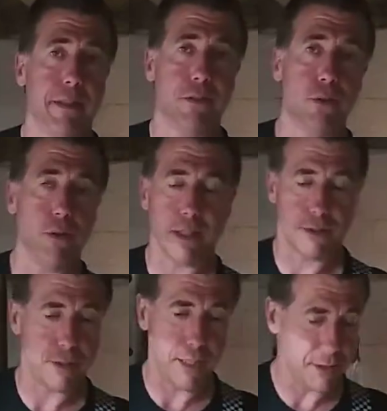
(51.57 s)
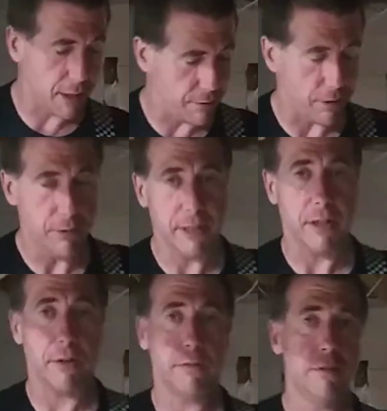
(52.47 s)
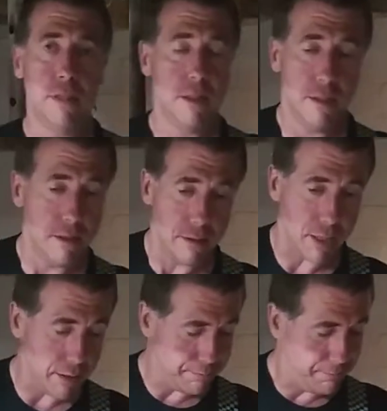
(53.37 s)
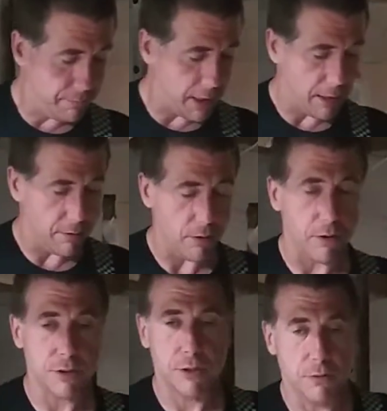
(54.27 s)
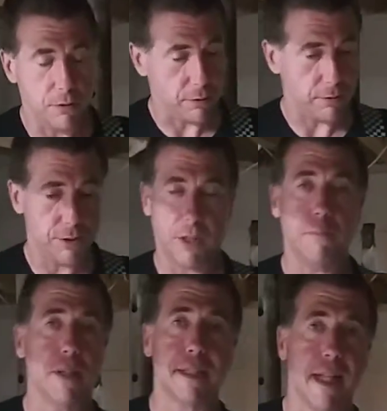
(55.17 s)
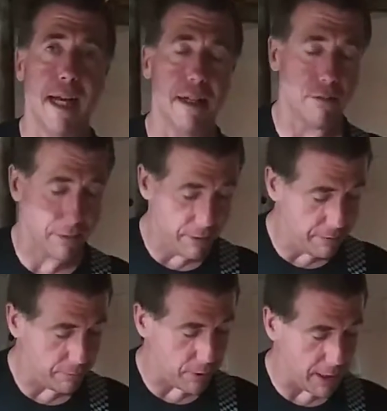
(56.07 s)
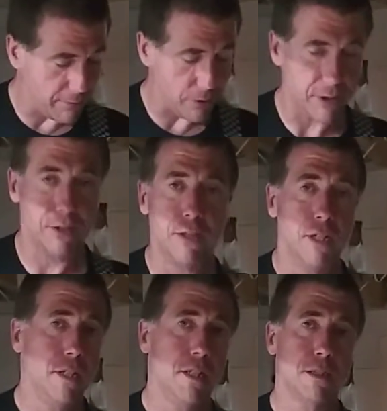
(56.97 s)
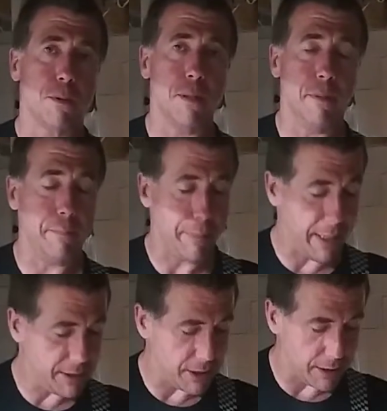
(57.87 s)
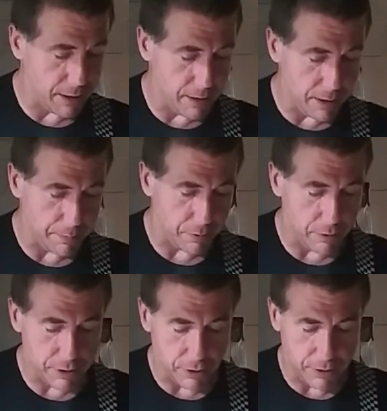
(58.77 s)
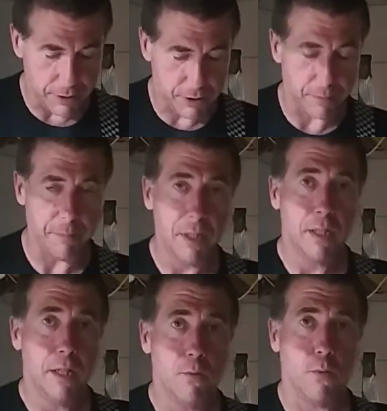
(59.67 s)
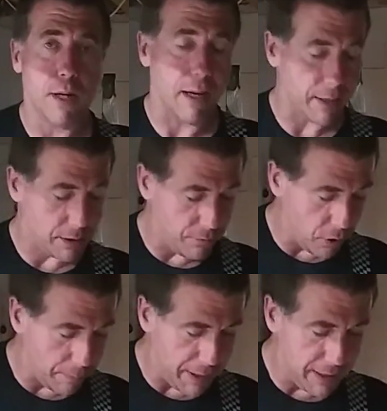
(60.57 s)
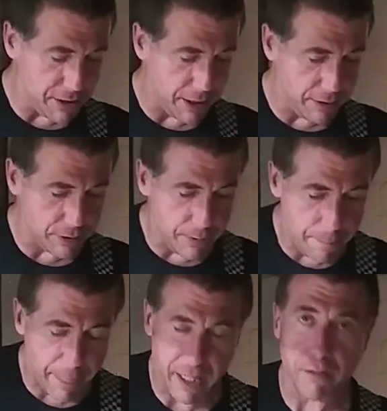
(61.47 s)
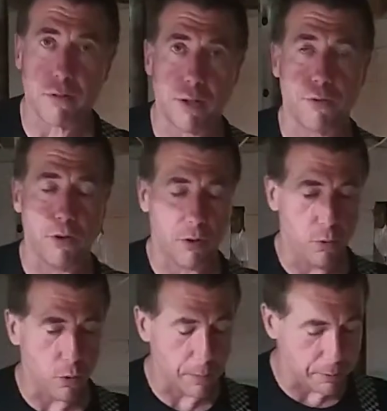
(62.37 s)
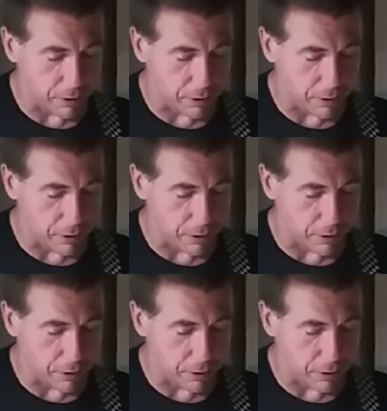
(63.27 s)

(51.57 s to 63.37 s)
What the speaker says: be a cool exercise they throw in their arsenal or something like that, or whatever. It's pretty much basic approach on some one-octave arpeggios. Then I run through a chord